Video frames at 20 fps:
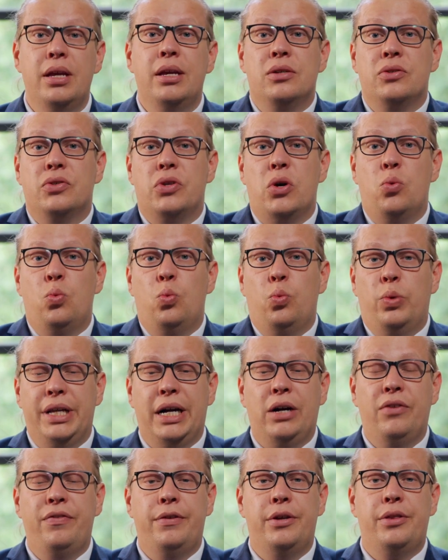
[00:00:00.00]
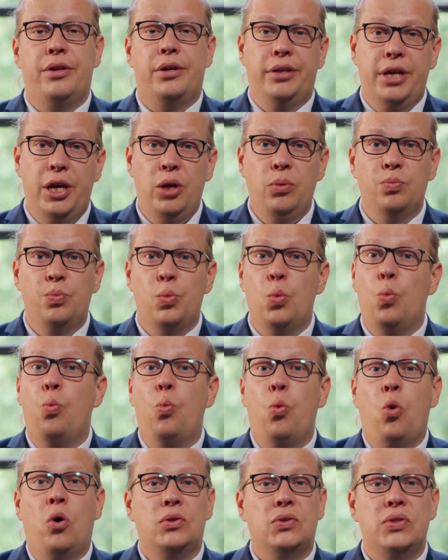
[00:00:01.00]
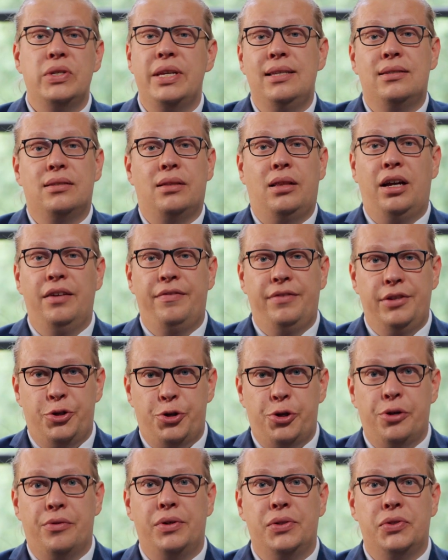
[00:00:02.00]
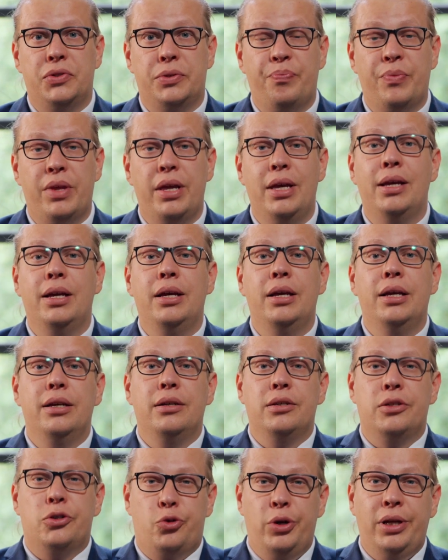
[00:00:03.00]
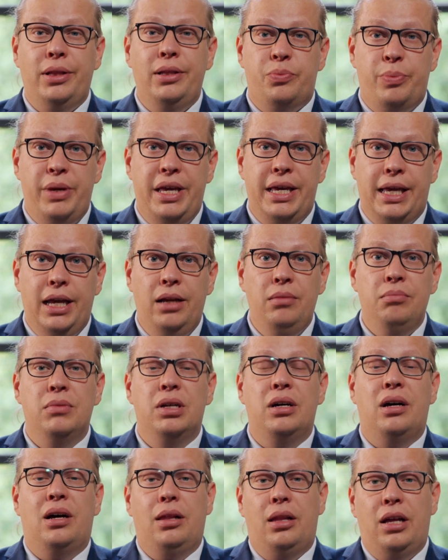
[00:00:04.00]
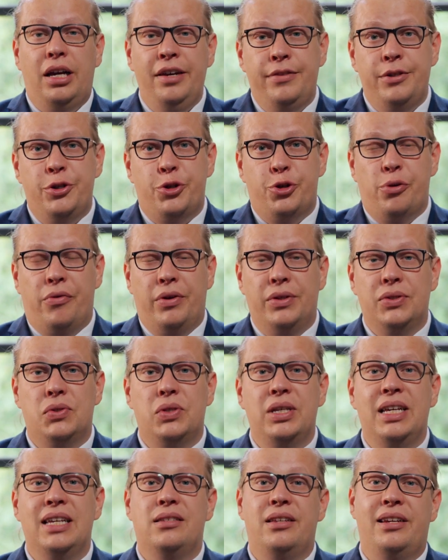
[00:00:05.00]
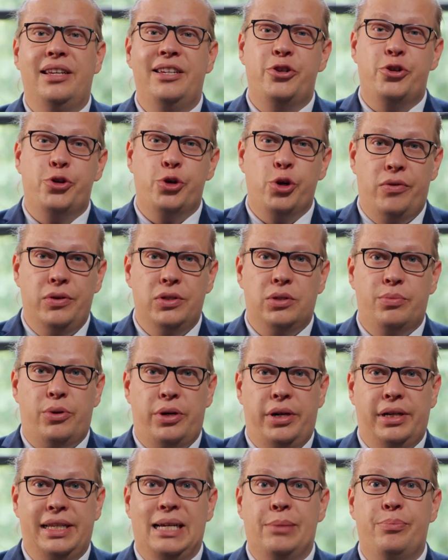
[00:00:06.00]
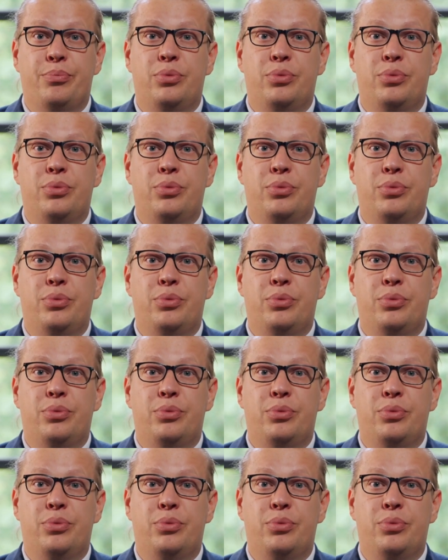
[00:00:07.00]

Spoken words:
So without further ado, what is life insurance? Strictly speaking, a life insurance is an insurance product that